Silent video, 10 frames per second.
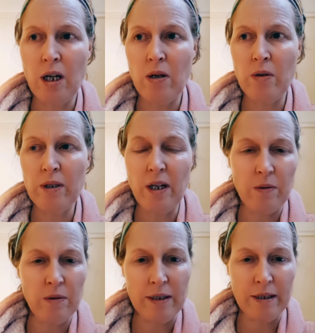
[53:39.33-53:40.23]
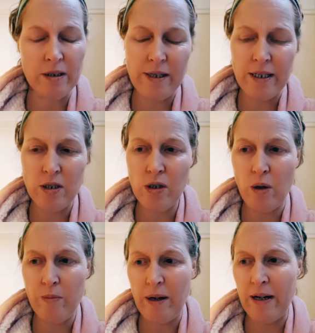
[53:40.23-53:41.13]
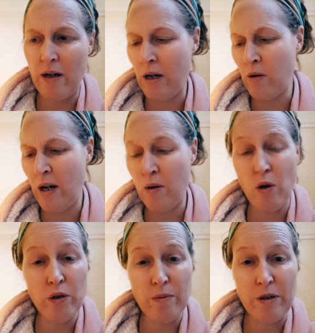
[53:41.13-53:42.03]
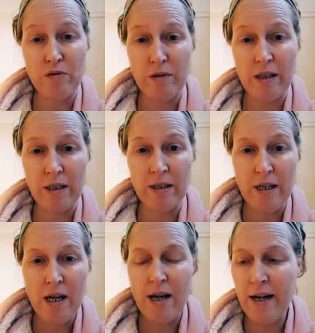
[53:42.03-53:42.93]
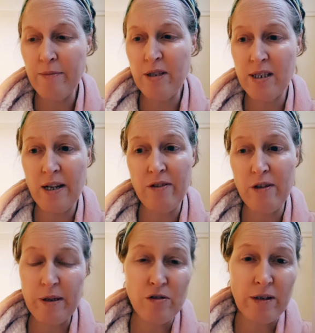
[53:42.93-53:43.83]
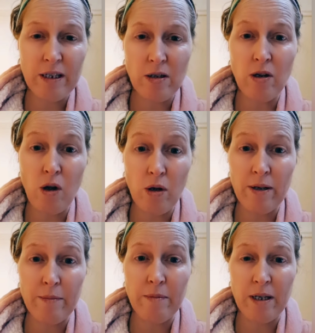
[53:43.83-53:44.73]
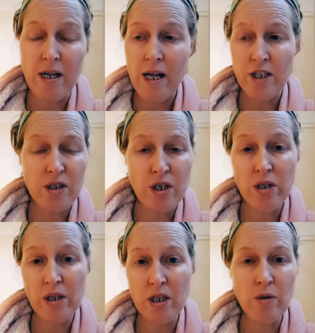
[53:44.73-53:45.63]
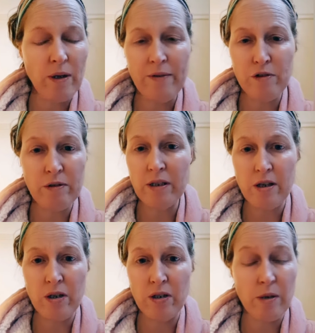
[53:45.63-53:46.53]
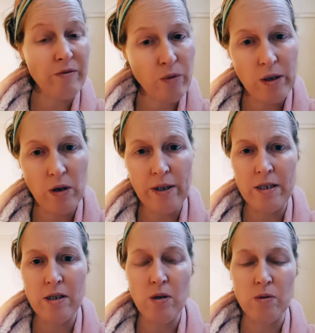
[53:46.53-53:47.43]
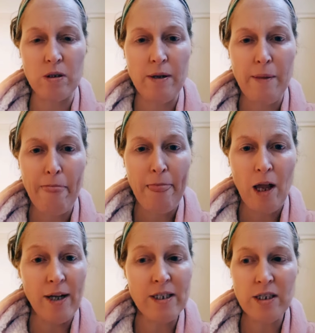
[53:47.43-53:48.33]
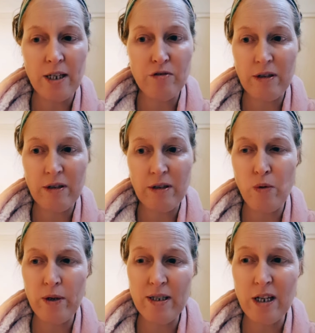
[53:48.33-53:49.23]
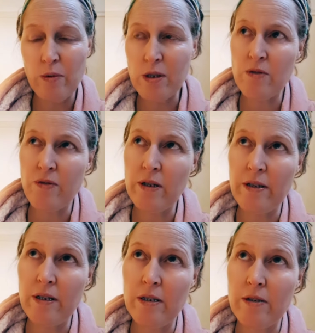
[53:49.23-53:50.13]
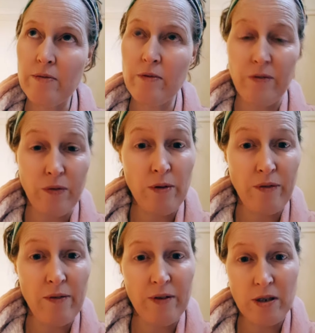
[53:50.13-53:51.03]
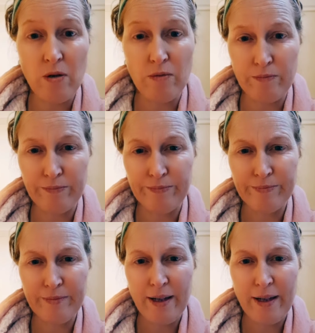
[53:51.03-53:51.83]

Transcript: So you know, they do go about how long you've been drinking, and Ems has definitely been drinking a lot longer than me. She's 32. I never drunk at 32. I'm 49 years old. I didn't start drinking till 4 years ago, which was 45 years old.